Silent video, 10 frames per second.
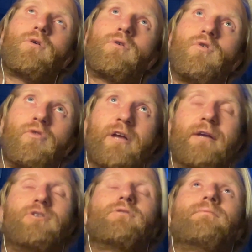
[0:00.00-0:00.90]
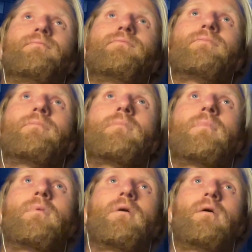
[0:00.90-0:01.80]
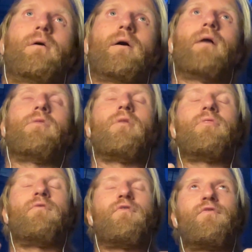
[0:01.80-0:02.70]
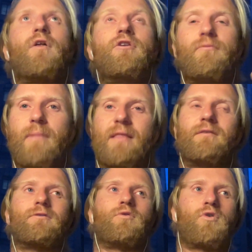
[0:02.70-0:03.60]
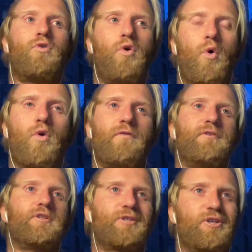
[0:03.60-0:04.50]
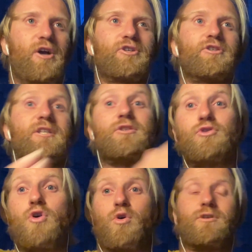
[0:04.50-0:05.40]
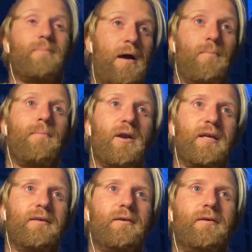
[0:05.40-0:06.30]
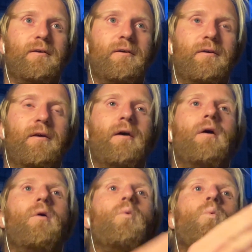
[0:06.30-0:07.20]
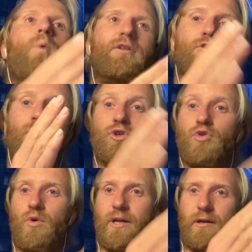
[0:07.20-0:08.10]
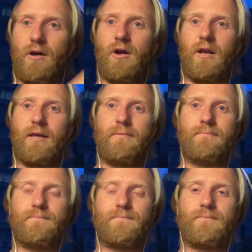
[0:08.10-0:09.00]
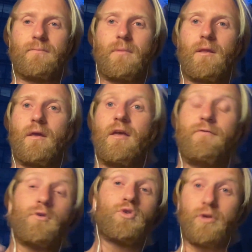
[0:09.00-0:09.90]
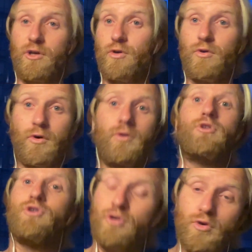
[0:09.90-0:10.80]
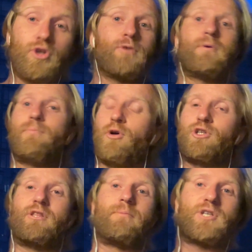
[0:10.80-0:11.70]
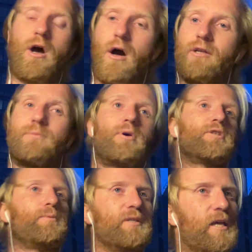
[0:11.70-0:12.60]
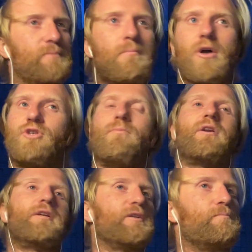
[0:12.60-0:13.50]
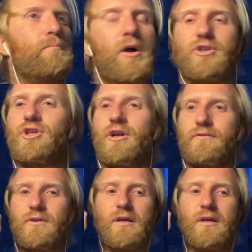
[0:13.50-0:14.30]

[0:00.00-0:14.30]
creation. And that the fundamental core of the discussion is not about money when you are joining early. If you're joining Google, you should be pushing them as hard as possible to get as much money and as much kind of